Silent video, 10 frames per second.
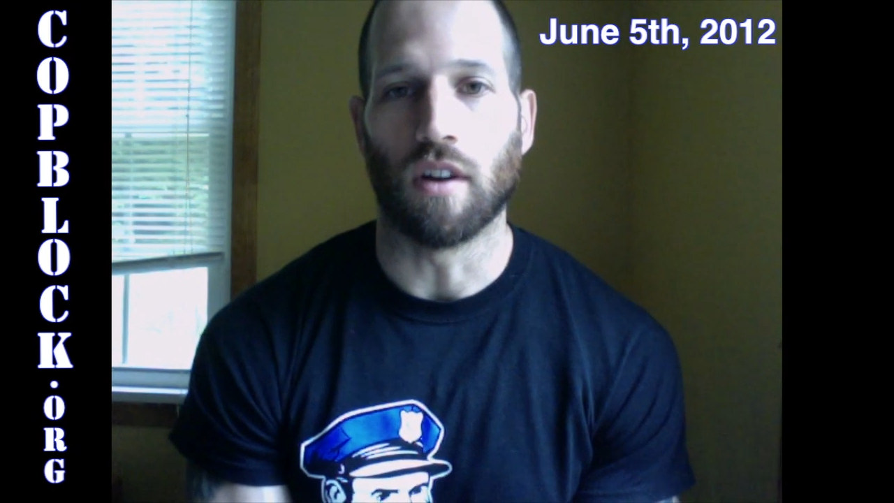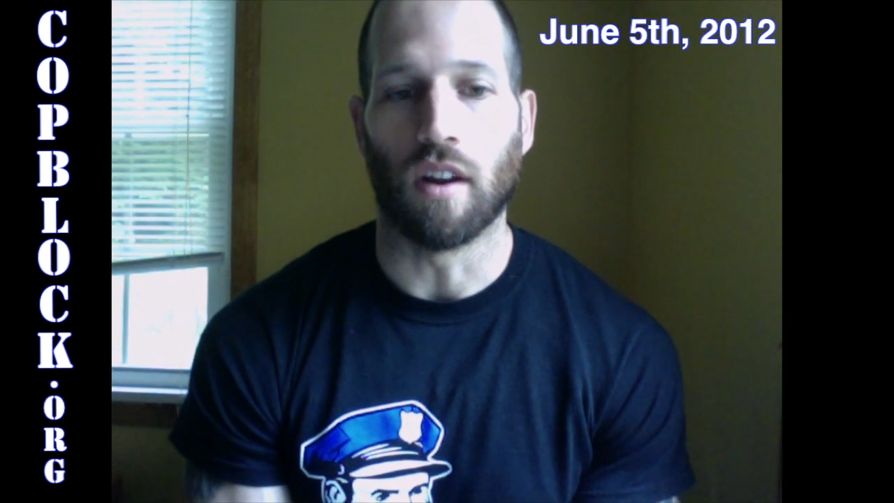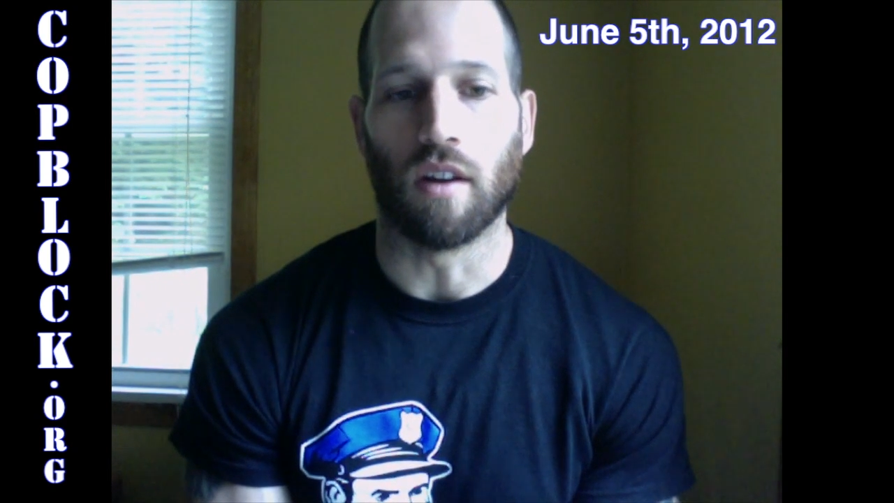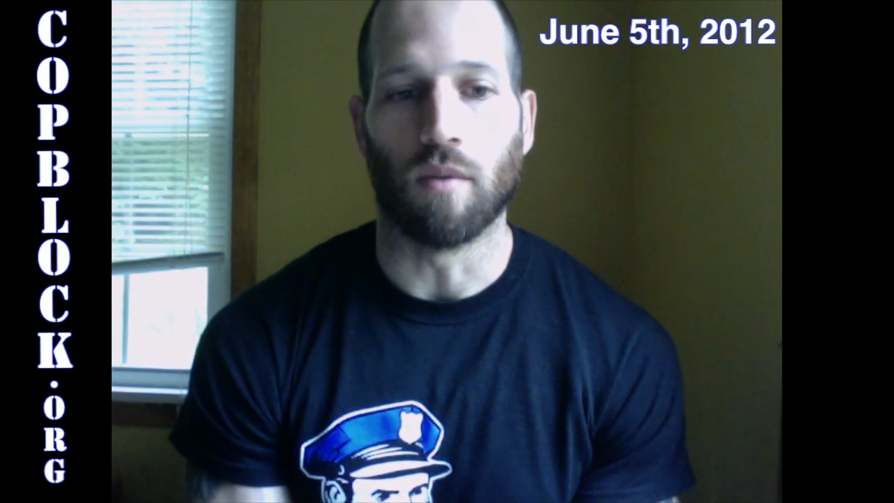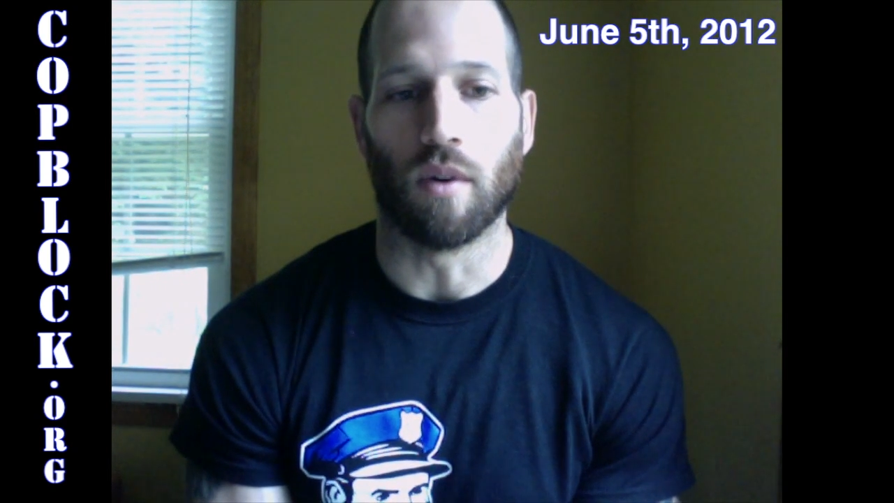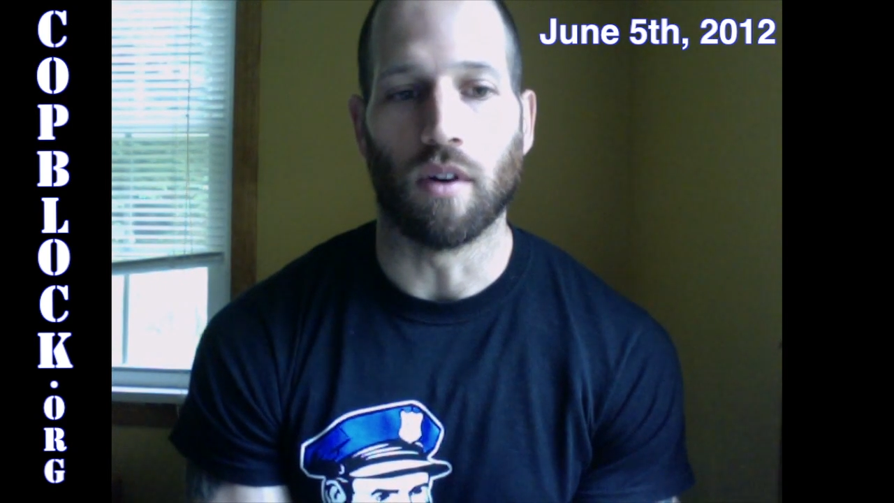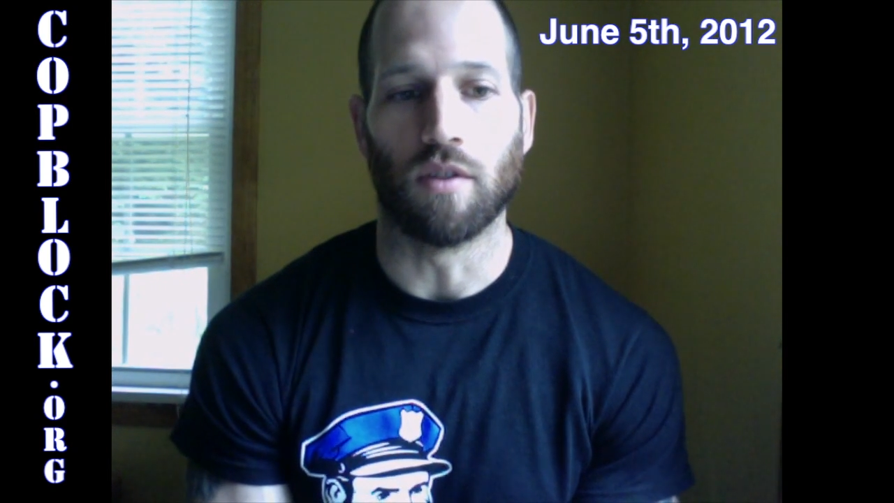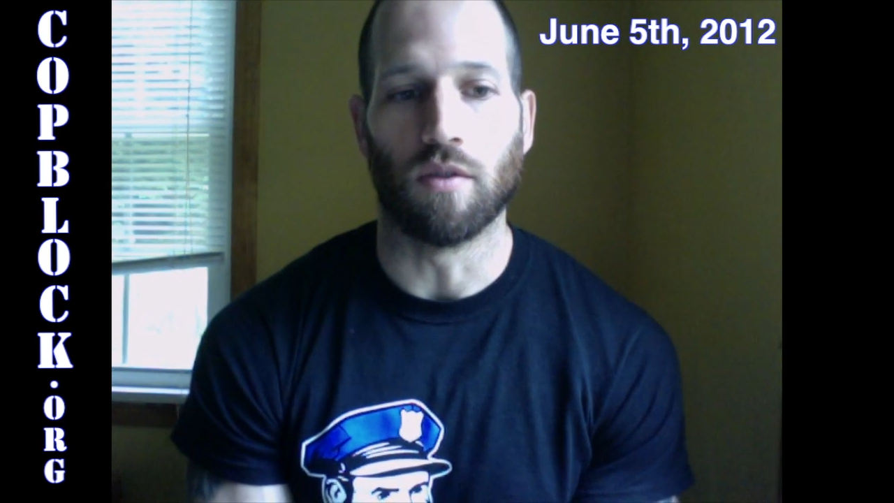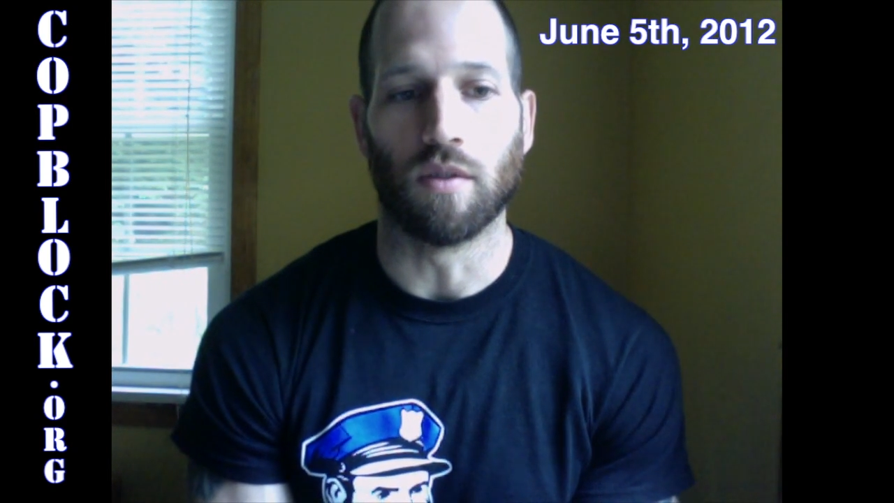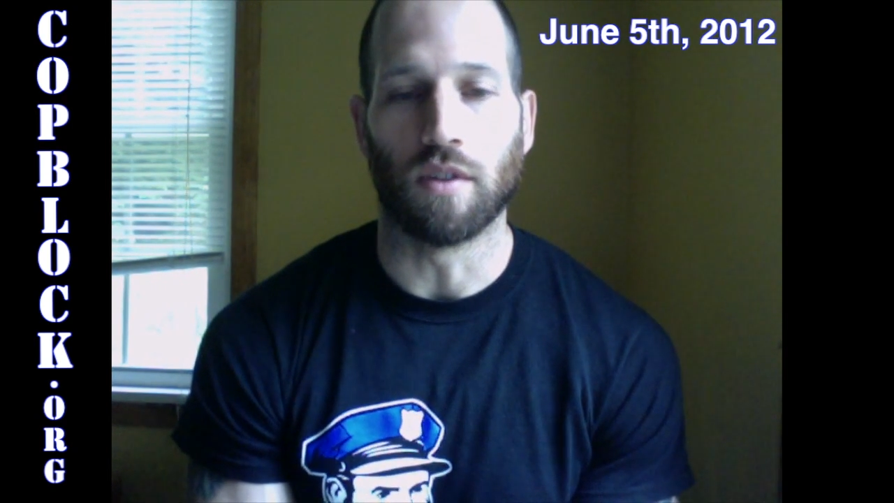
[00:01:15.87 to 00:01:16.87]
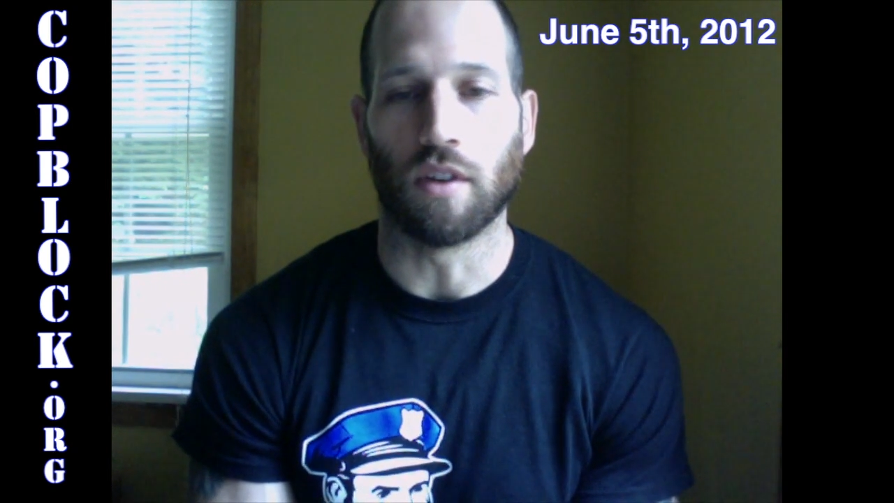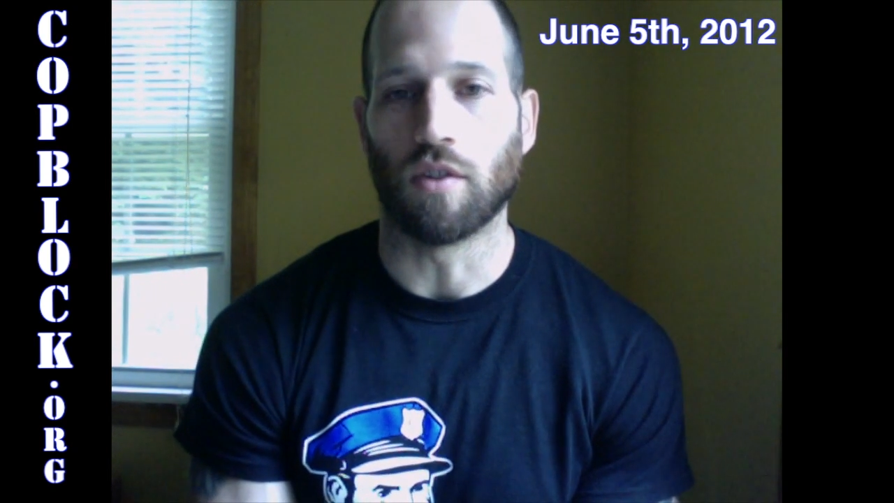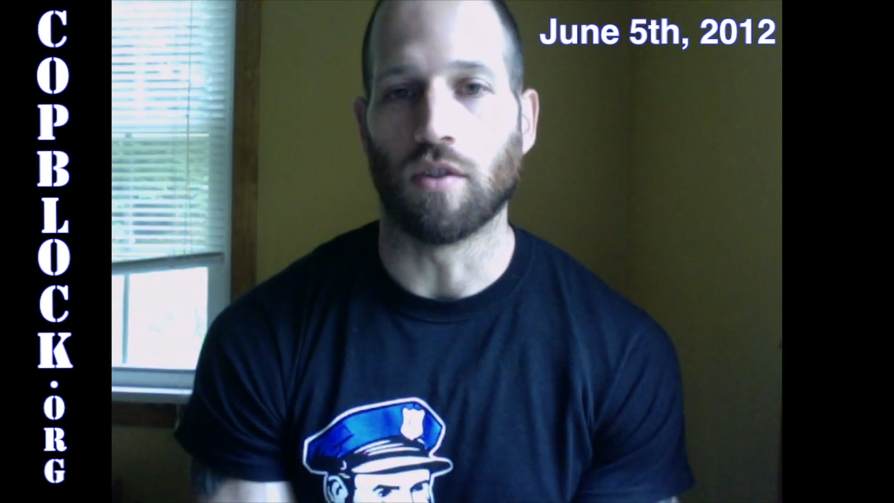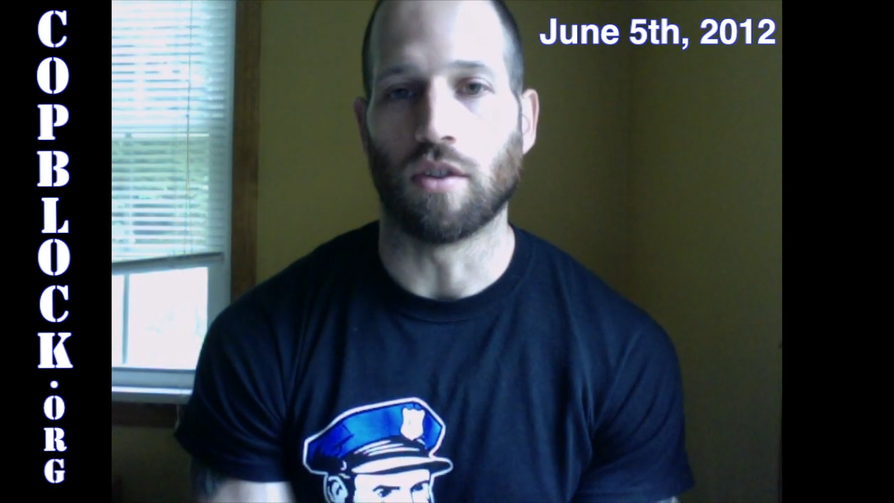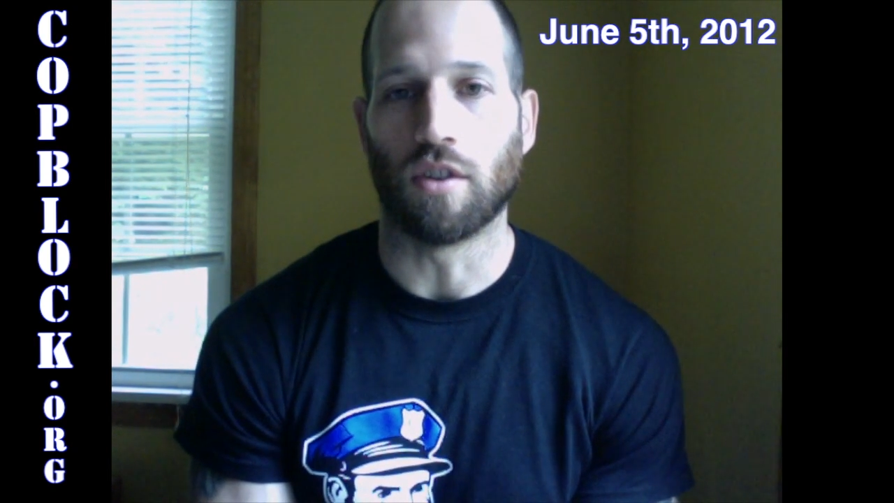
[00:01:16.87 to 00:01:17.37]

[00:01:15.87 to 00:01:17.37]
and wanted to essentially just